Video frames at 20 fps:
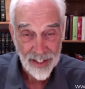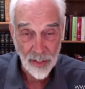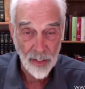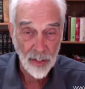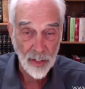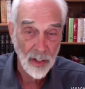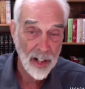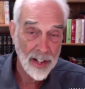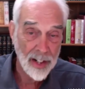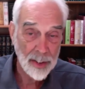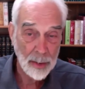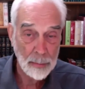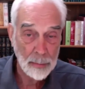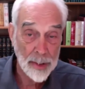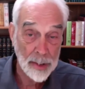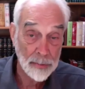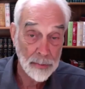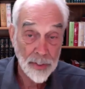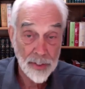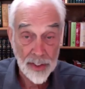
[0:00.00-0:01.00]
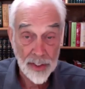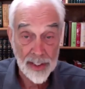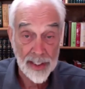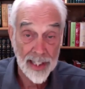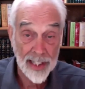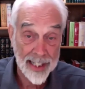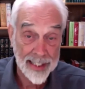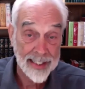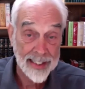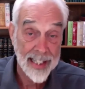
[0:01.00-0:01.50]
So there are some
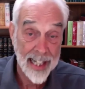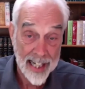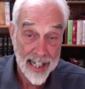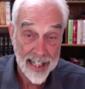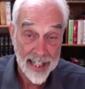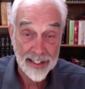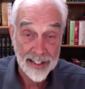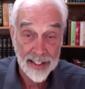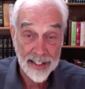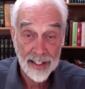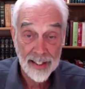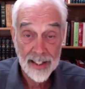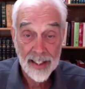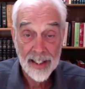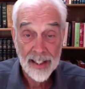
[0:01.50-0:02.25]
differences like that,